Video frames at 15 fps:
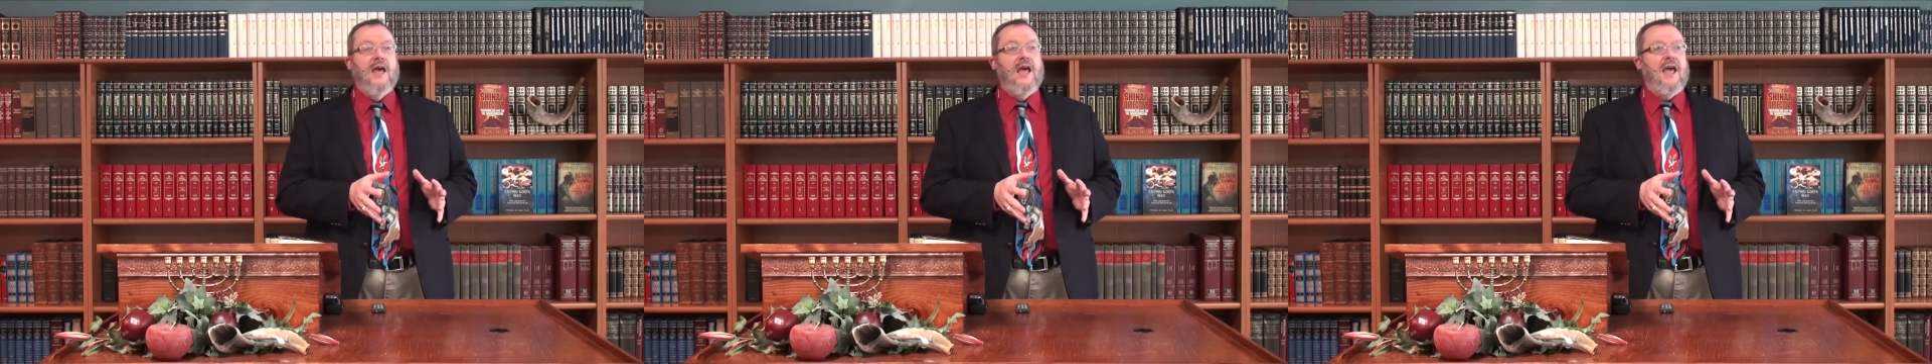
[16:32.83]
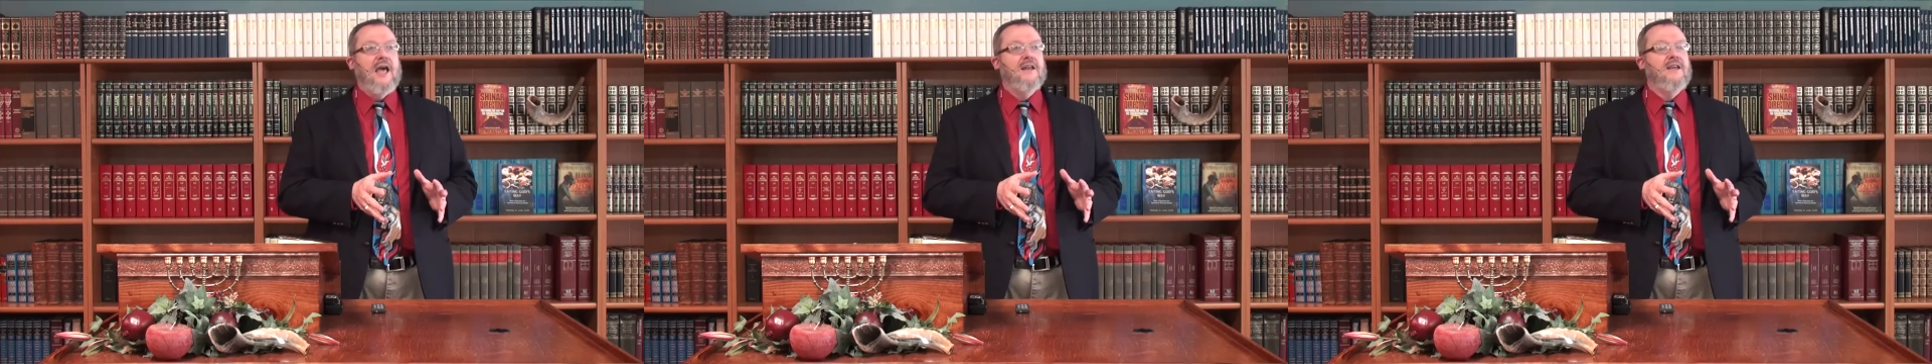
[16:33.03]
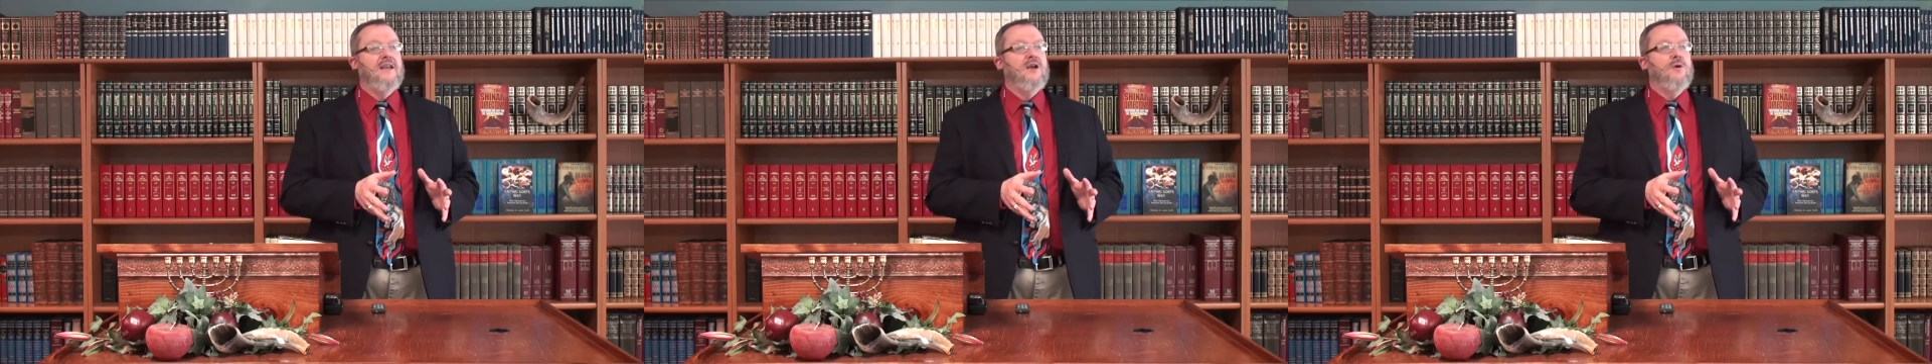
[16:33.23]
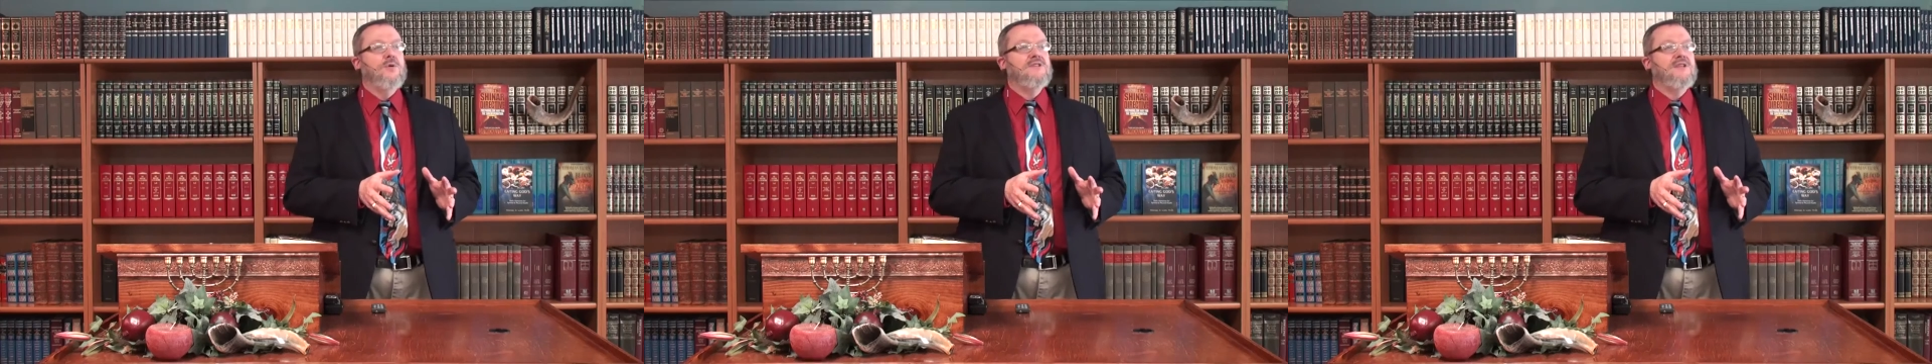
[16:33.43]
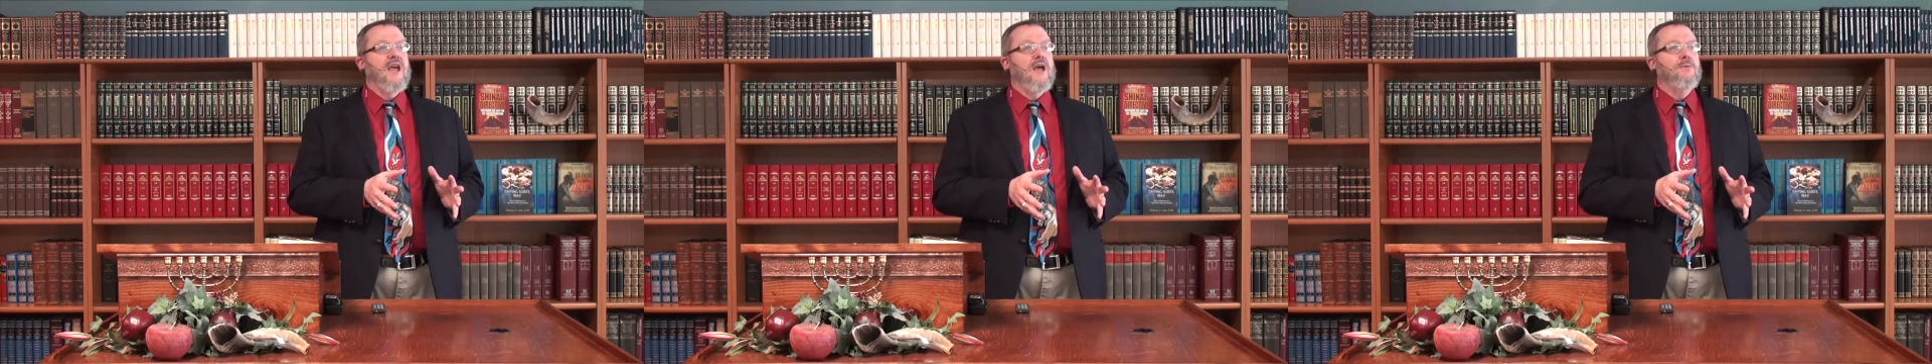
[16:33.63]
and he
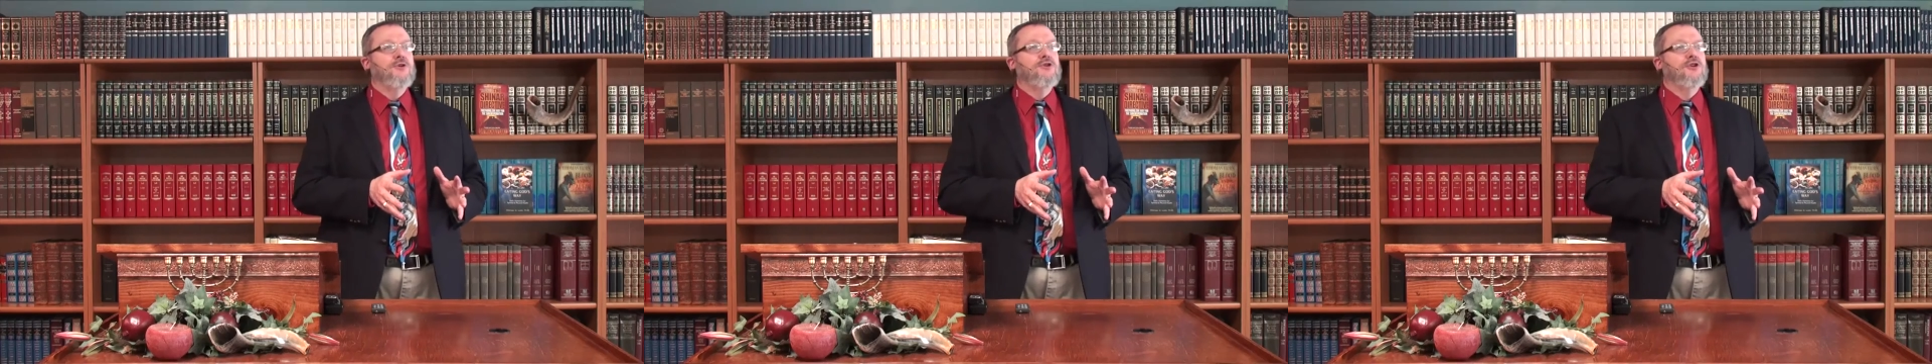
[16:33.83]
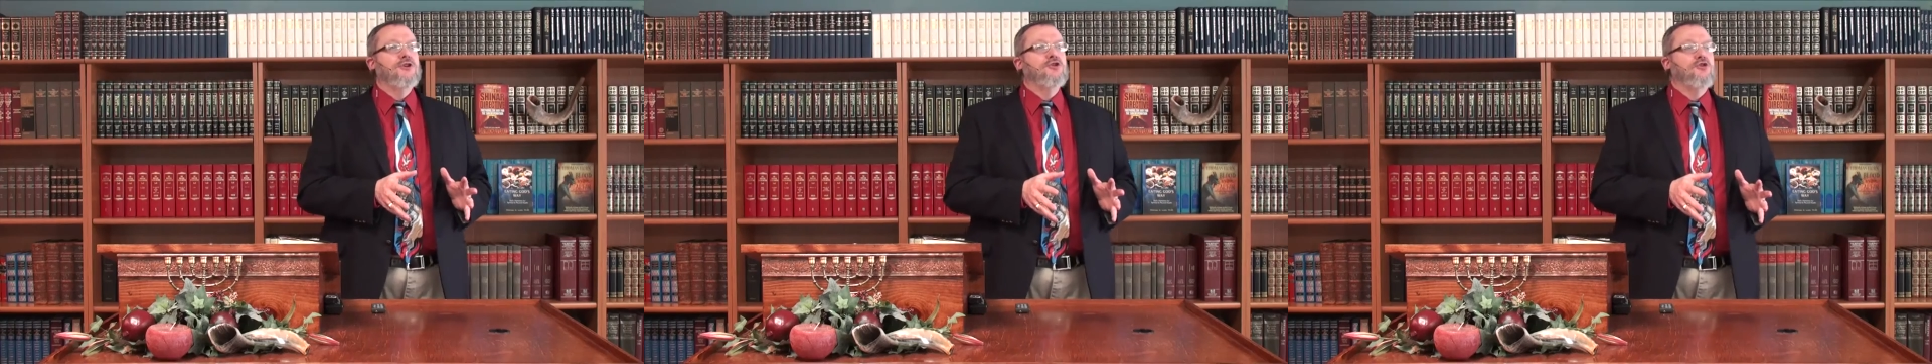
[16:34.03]
was able to